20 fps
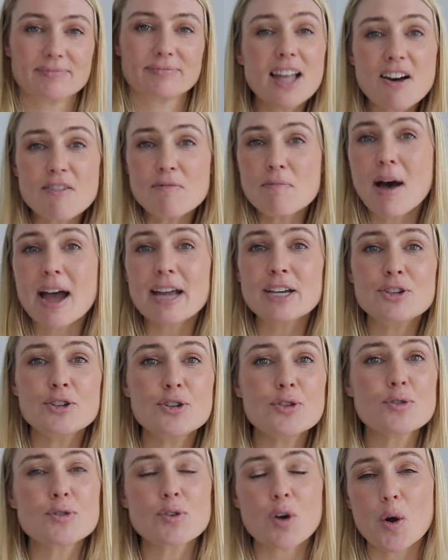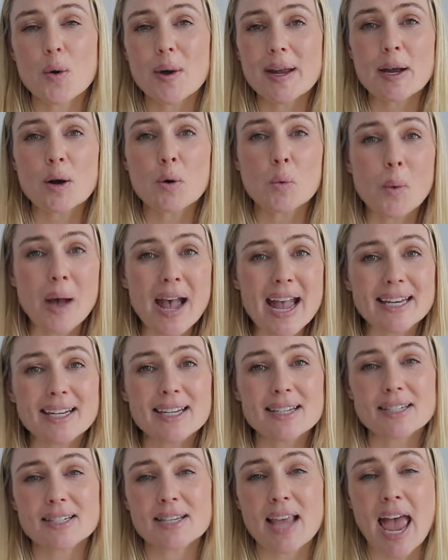Love my new growing
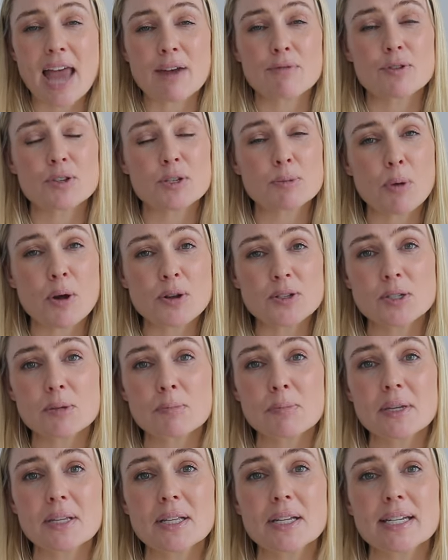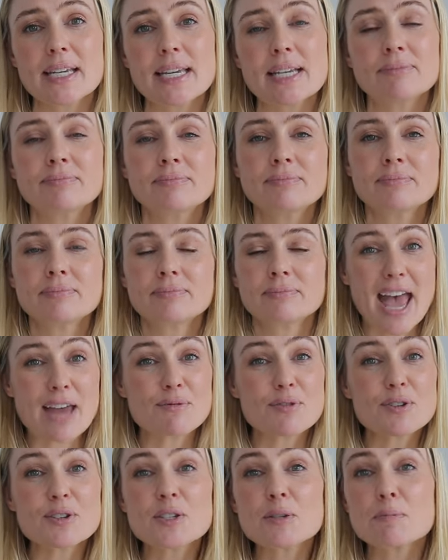awareness and responsibility
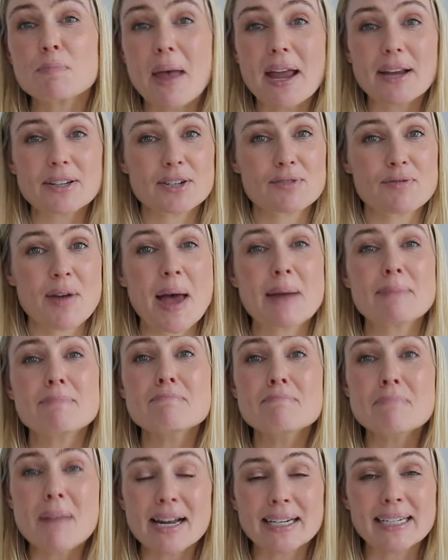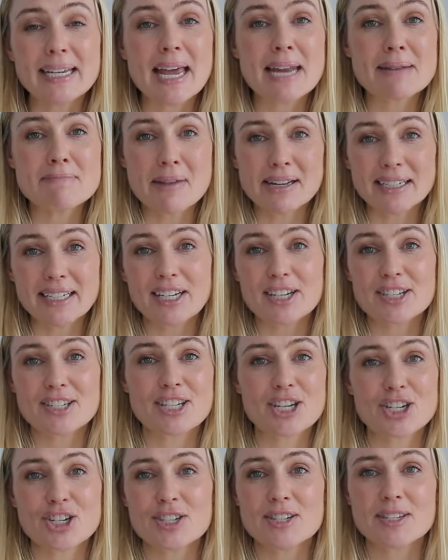and respect around money and money
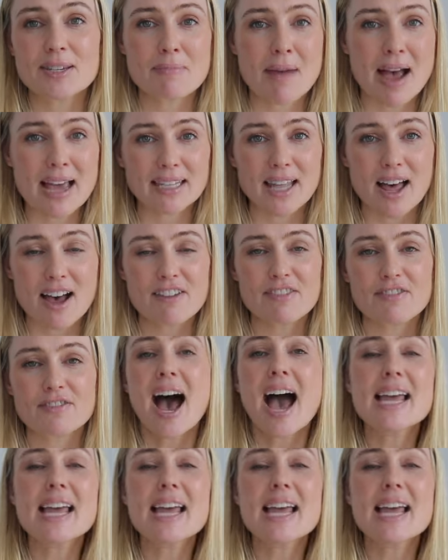decisions in my life.